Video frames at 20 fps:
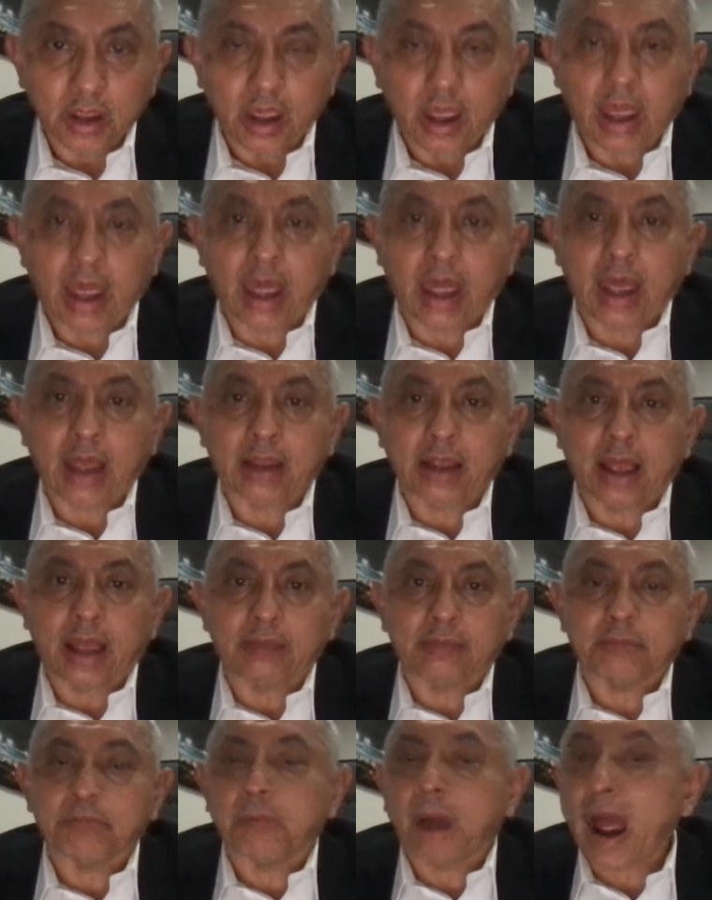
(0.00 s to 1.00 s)

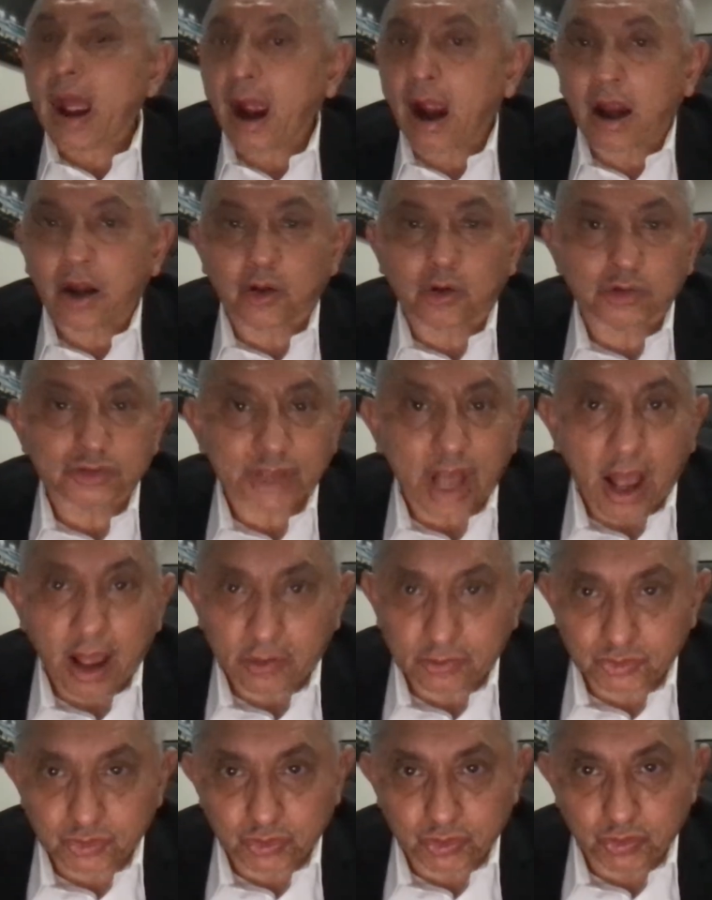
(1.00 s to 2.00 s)
And my heart goes
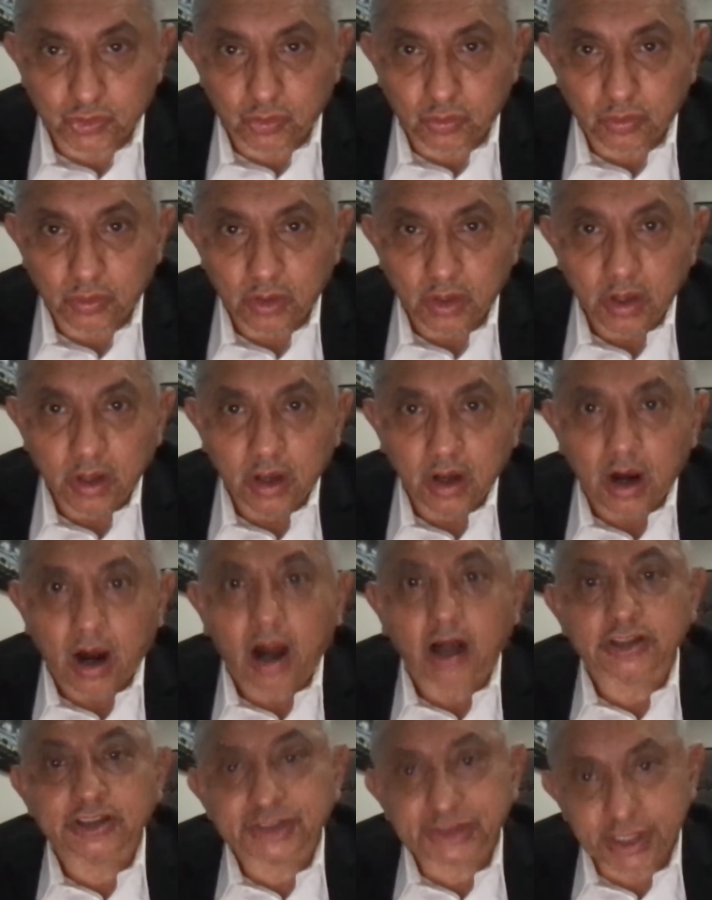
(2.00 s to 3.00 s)
out to you,
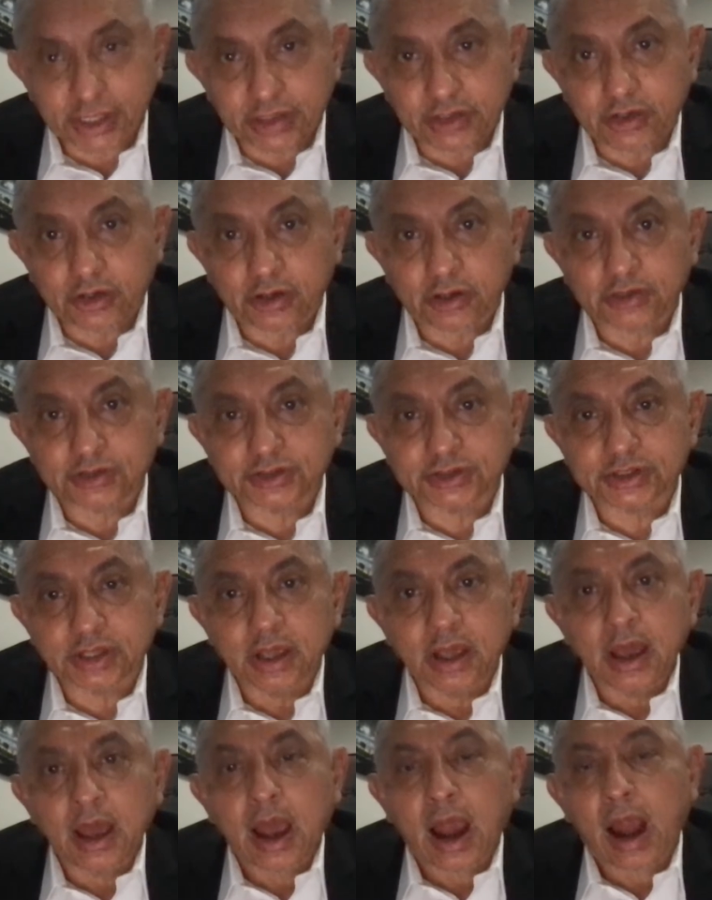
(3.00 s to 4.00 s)
our seniors,
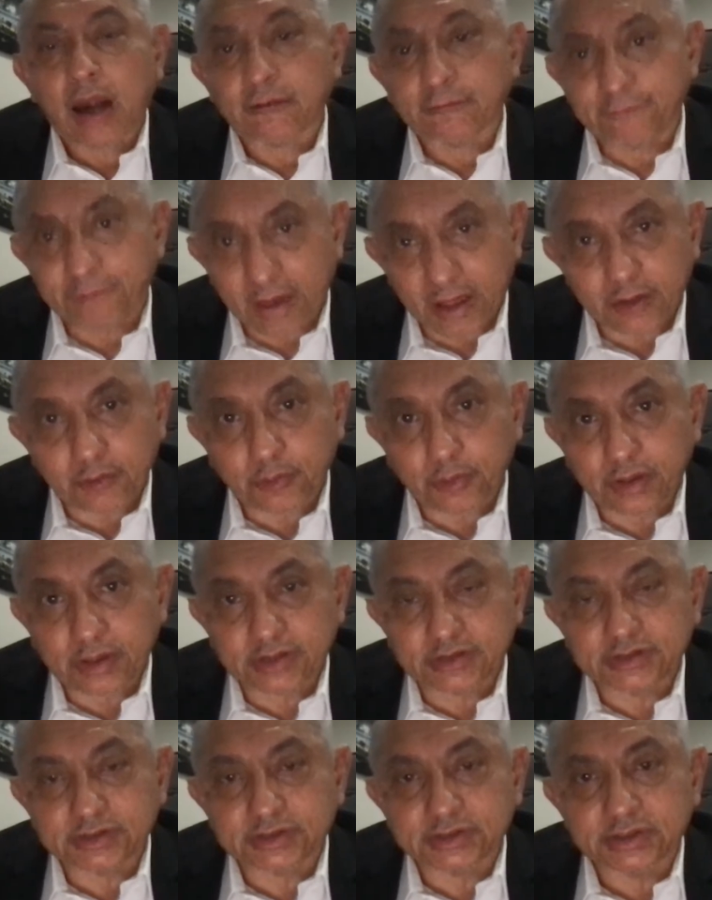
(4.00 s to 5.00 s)
our
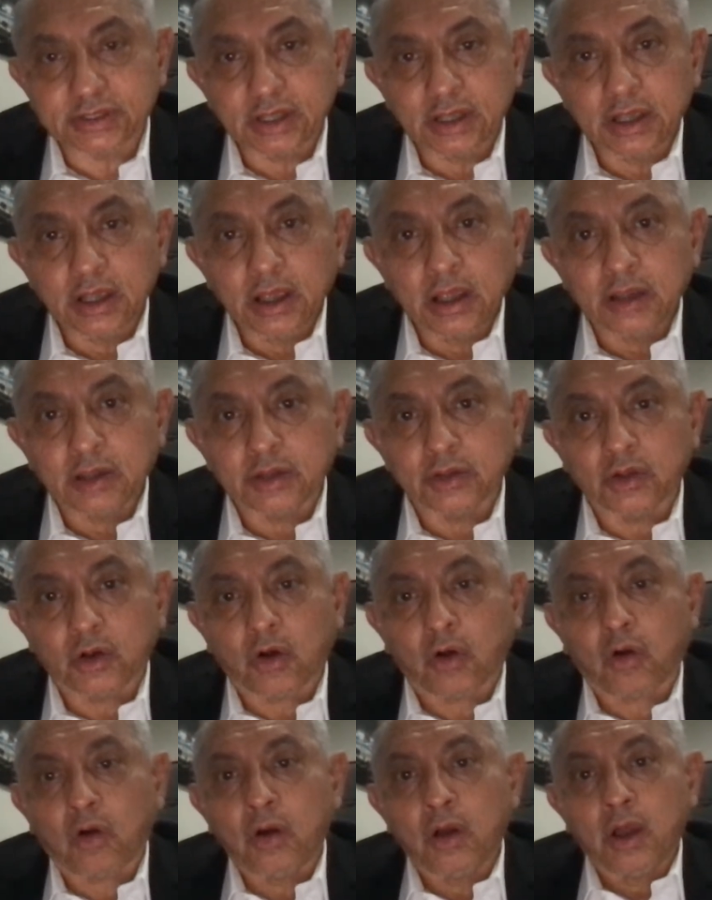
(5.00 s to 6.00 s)
veterans, you
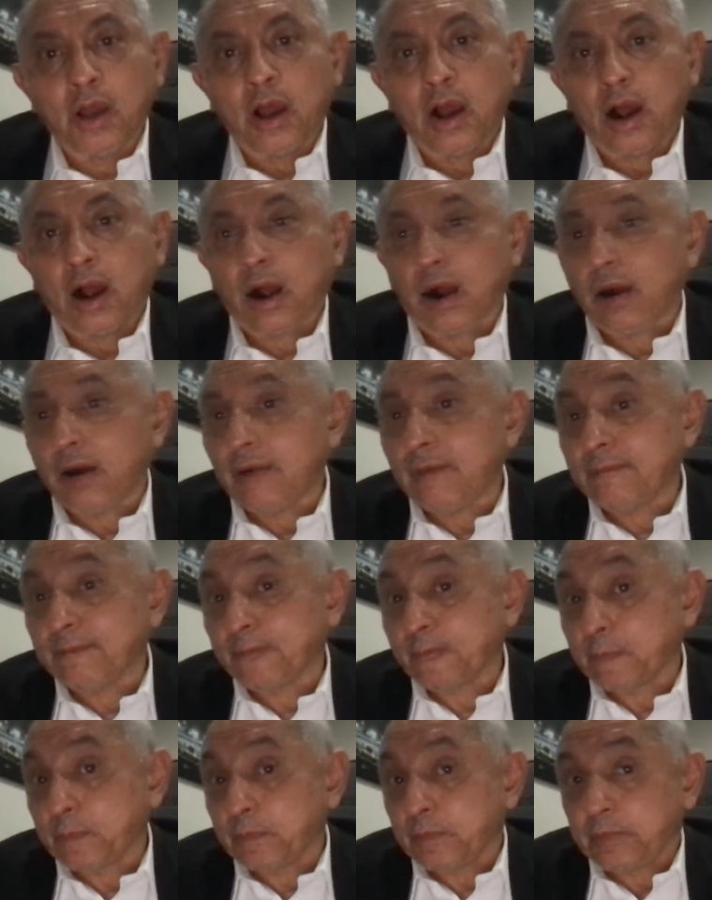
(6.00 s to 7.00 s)
know, uh,
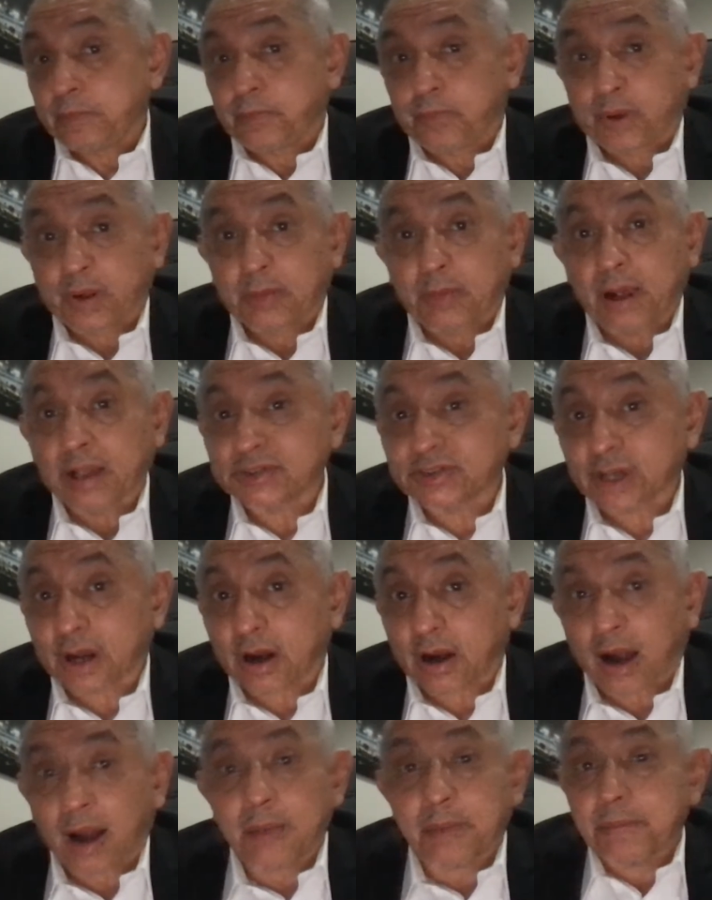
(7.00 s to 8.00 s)
pretty much
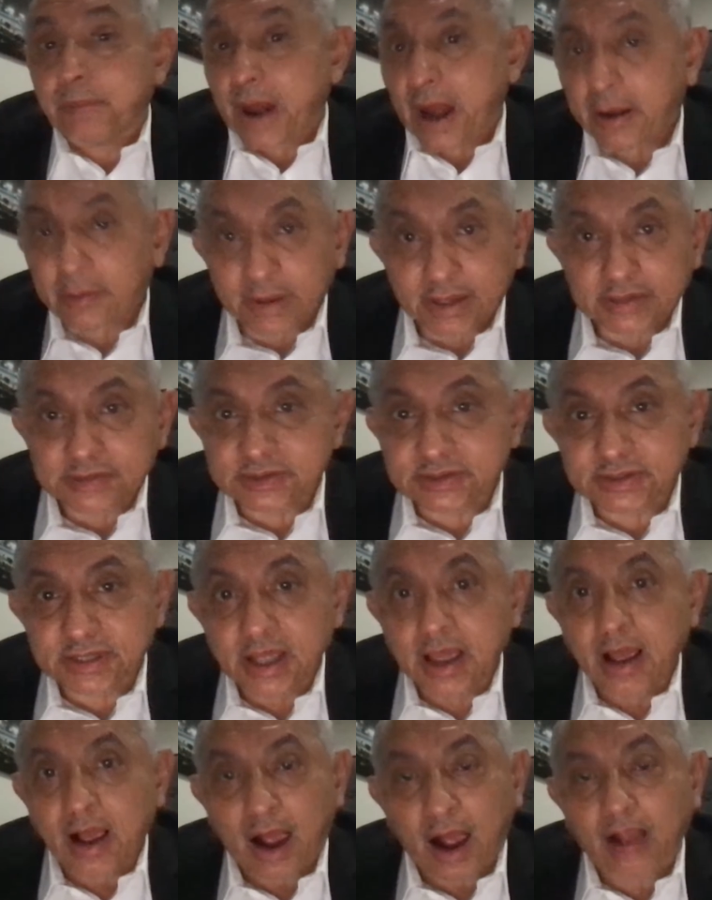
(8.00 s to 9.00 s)
our parents
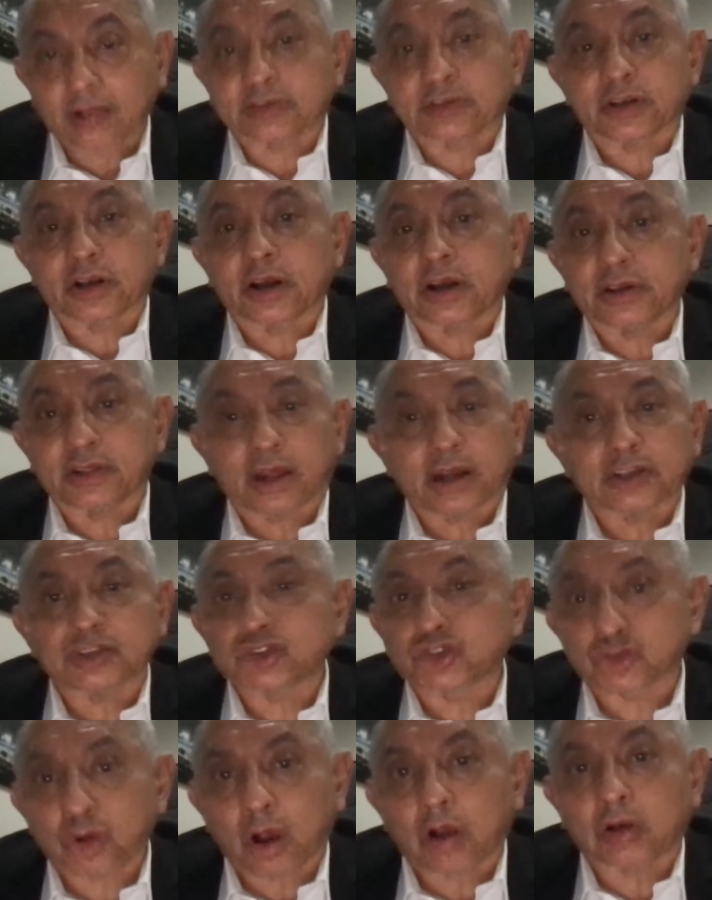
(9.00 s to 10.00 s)
out there that are
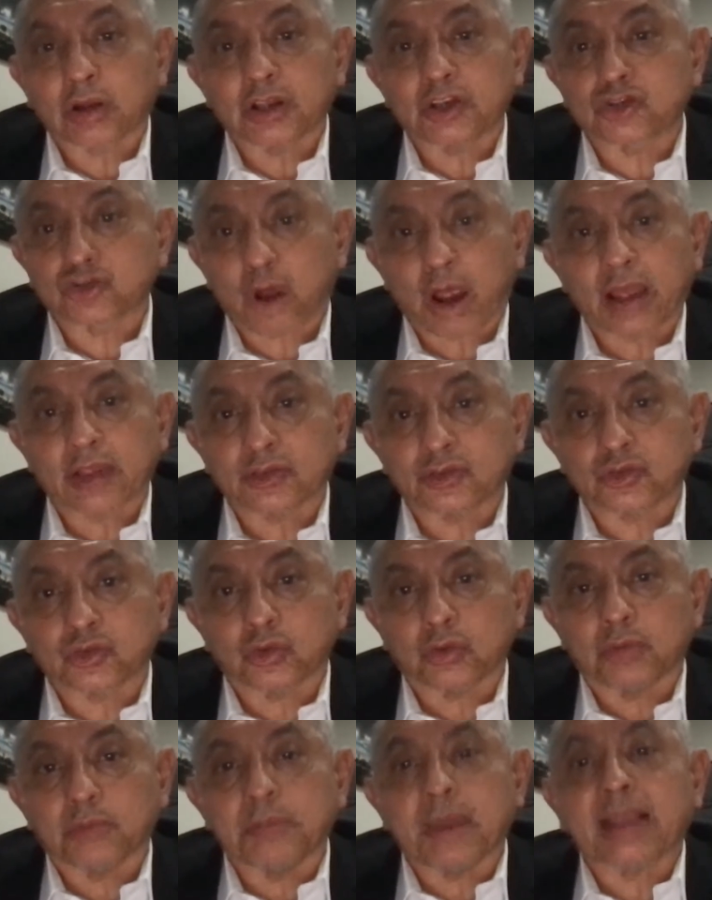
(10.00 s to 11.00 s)
struggling, trying
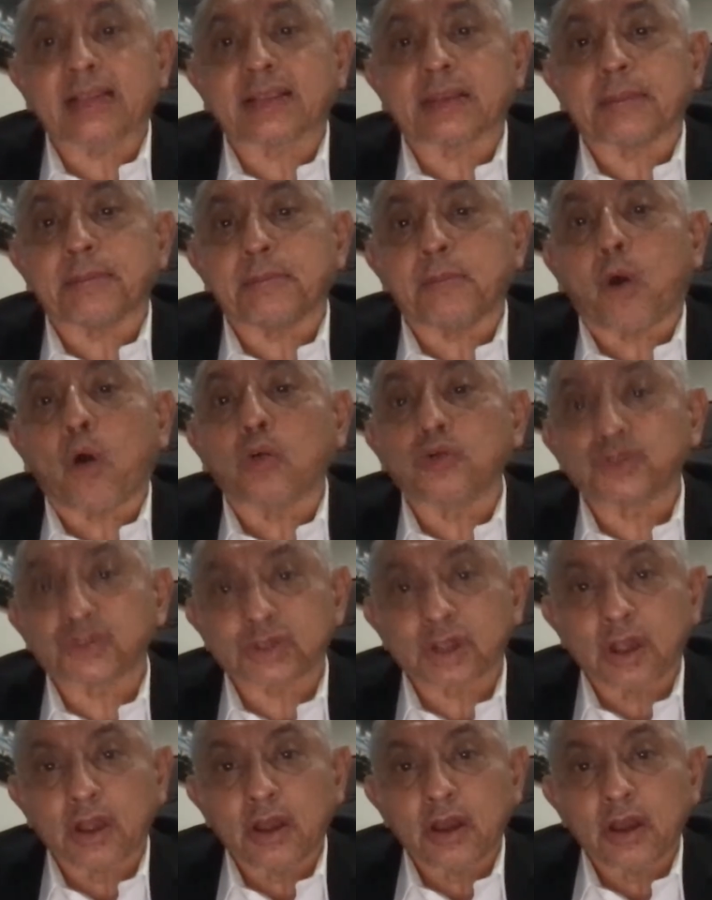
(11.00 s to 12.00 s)
to make the
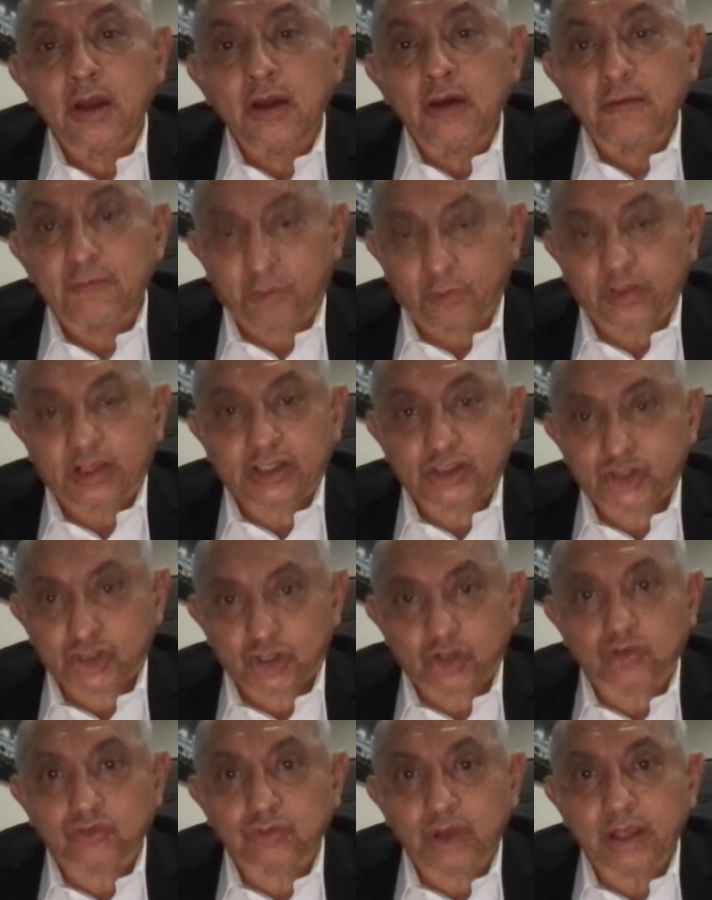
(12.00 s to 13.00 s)
most for the
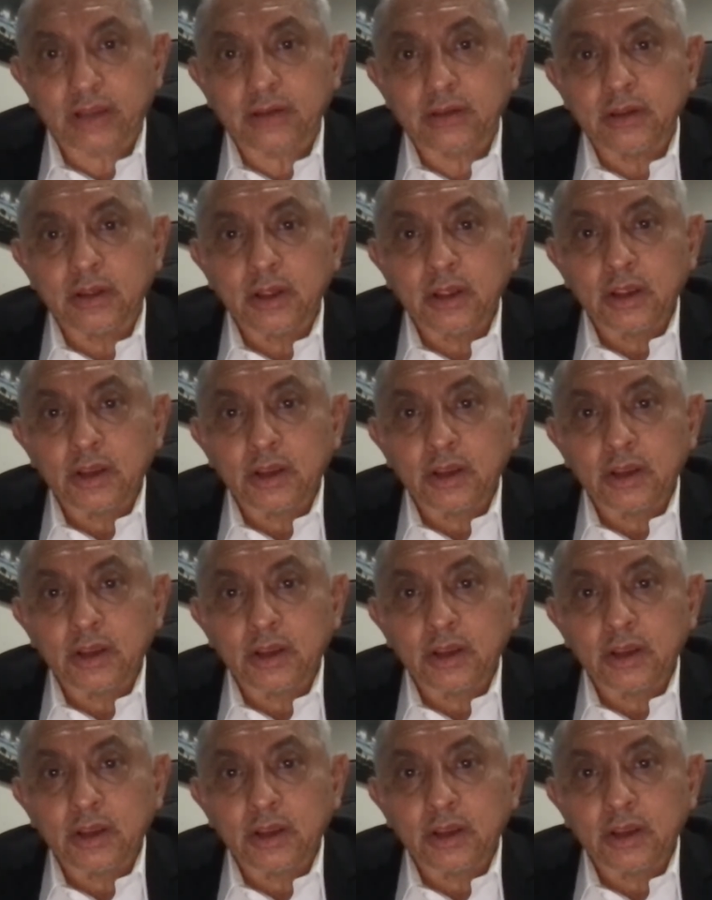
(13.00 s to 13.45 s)
children.